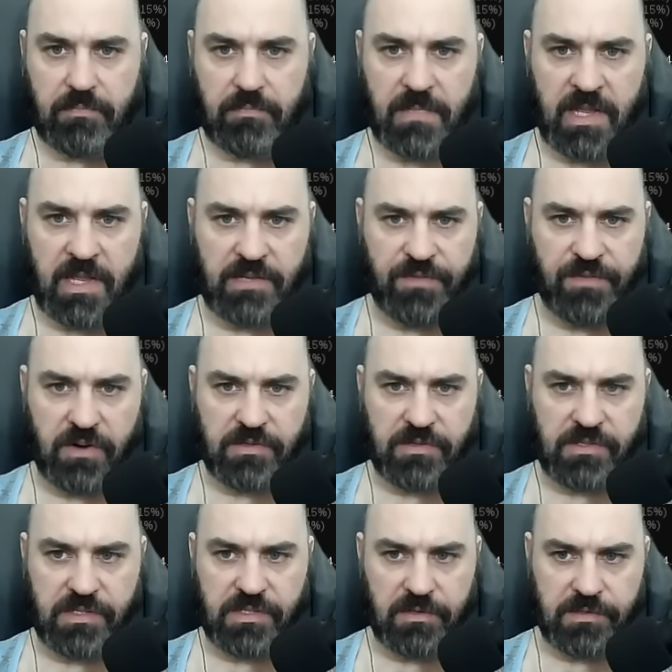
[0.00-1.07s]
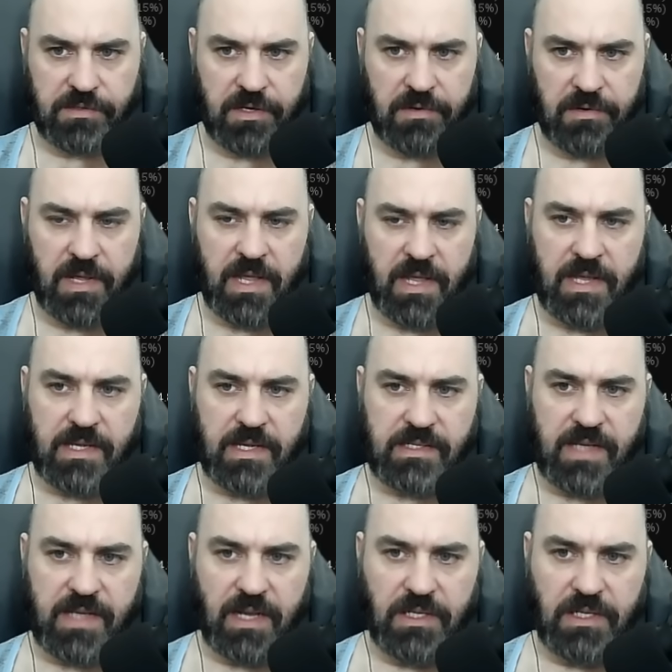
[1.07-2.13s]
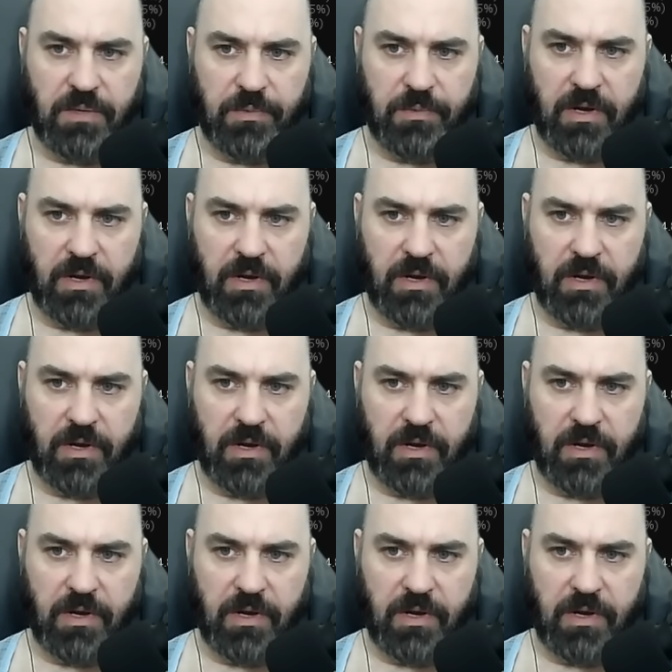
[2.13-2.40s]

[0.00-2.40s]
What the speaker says: As far as our skills go, Cyclone,